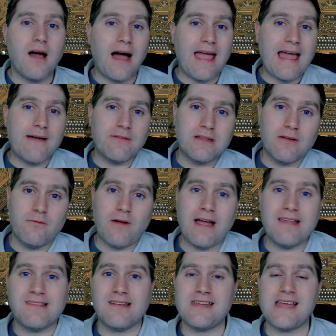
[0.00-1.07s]
I have a
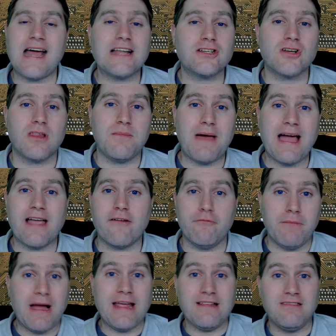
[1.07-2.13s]
device attached on the back
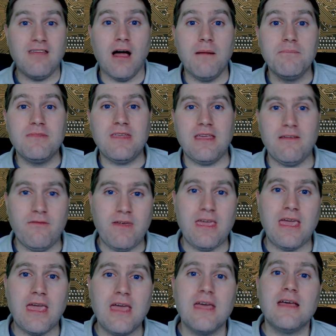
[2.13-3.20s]
of my dumb T
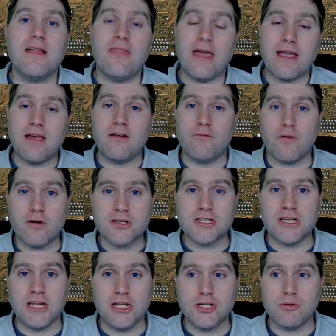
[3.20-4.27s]
V that
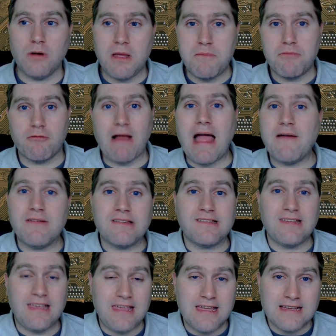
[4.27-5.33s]
converts it into a
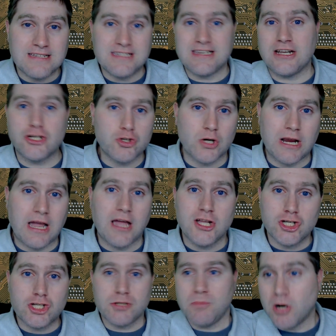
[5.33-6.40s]
privacy centric
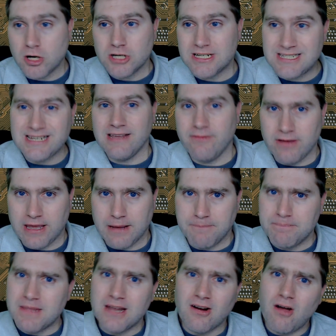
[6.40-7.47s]
smart T V.
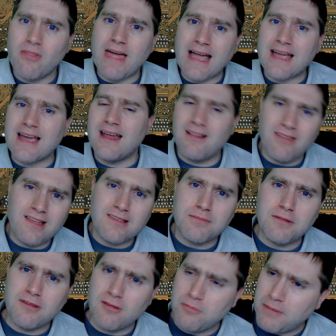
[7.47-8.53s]
And all that kind of leads
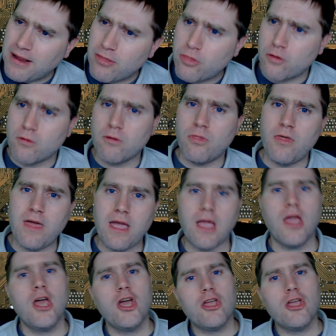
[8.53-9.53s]
me to my third thing.